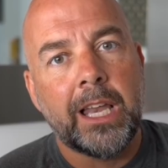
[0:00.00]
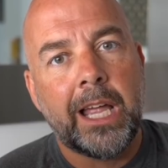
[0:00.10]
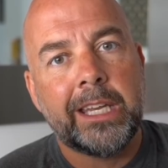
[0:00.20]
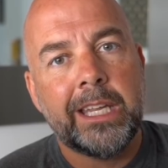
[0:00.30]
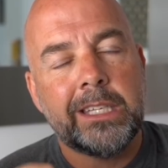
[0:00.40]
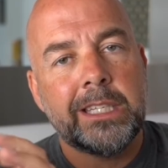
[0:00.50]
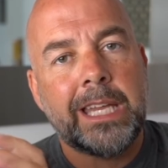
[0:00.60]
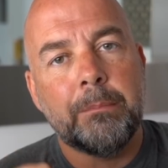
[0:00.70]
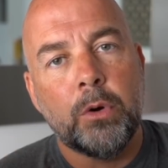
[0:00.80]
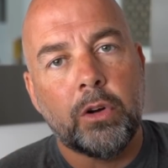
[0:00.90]
like it. You
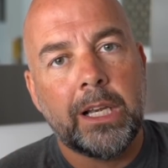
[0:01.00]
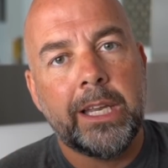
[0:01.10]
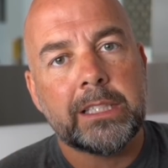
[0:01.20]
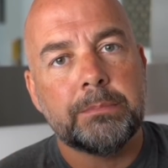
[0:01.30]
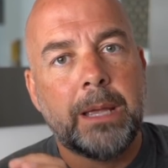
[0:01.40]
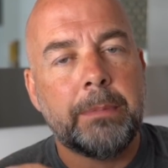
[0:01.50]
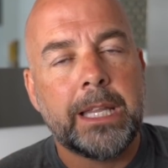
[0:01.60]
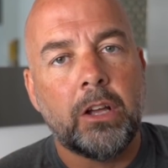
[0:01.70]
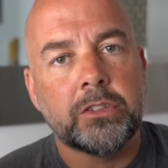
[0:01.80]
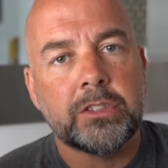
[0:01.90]
get more clicks, maybe
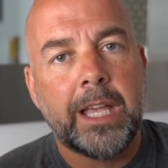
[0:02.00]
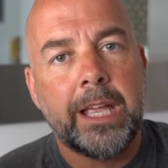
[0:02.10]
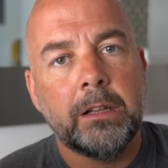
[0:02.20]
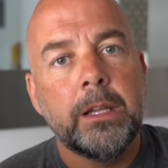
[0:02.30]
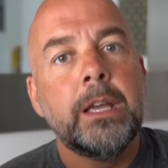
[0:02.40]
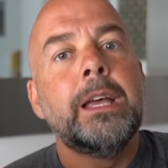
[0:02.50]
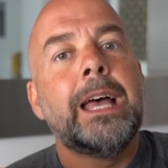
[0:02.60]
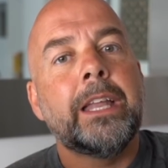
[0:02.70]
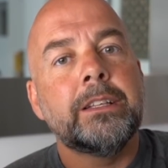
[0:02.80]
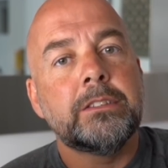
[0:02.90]
the odd sale,
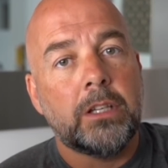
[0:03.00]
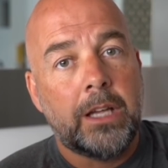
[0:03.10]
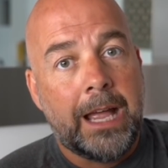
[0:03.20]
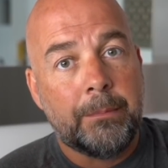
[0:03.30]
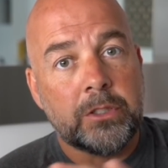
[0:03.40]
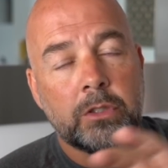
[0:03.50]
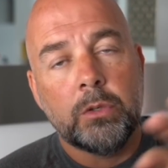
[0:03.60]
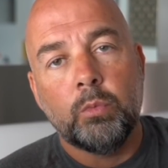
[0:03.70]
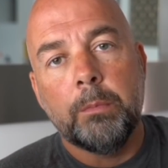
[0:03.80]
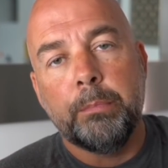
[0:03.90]
and Amazon
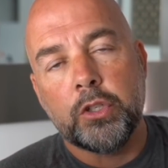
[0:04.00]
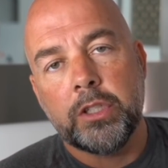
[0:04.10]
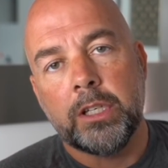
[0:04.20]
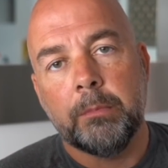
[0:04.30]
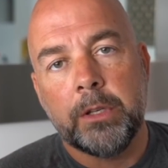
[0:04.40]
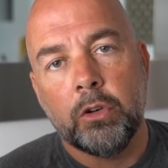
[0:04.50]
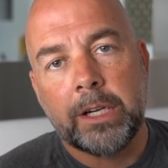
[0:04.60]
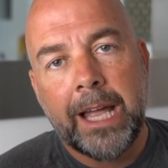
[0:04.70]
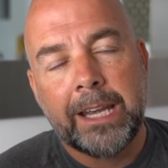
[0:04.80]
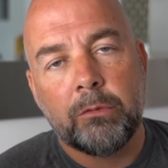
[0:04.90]
will push it up the
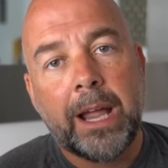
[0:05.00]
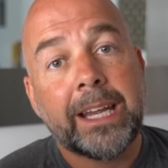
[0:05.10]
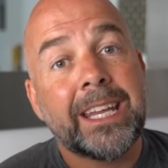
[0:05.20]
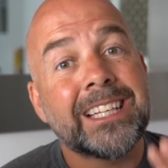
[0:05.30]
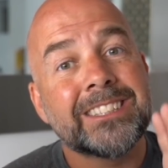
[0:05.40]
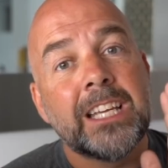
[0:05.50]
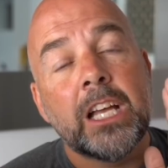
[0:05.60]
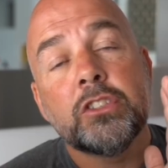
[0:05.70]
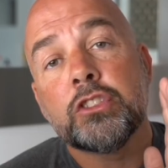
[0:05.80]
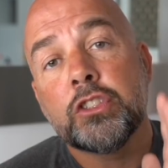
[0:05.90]
organic rankings.
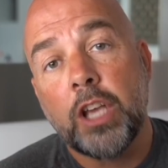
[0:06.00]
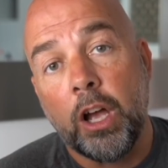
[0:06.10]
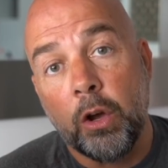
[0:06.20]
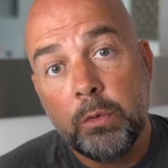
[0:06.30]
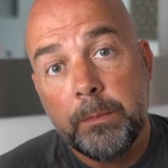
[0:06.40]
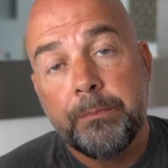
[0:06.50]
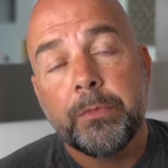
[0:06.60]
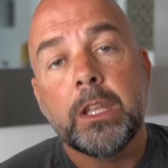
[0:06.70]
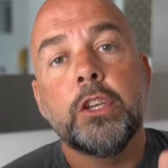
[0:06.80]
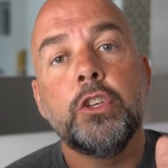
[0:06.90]
And so
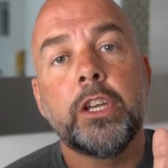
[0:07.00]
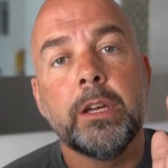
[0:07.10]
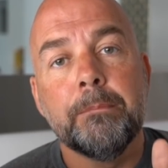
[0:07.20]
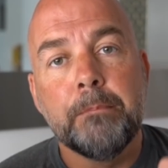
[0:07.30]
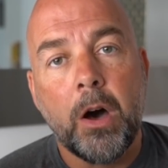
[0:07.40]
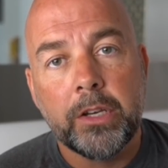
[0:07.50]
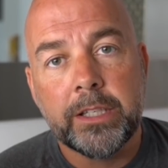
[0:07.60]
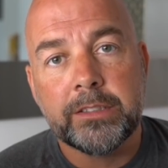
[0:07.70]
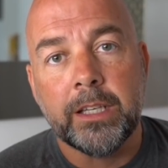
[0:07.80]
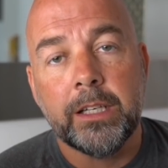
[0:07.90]
you can
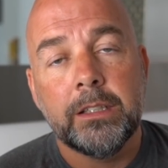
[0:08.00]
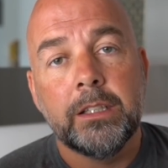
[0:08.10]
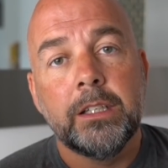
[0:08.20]
monitor